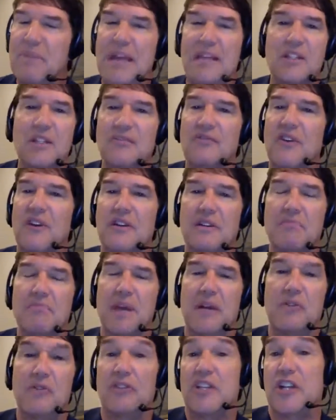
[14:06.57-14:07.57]
there's some basic
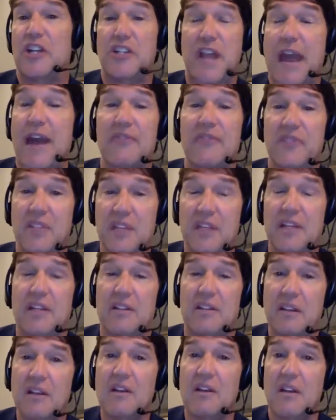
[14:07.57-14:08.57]
fundamentals that you
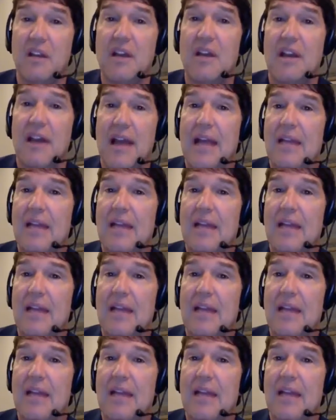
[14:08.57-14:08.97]
have to hit.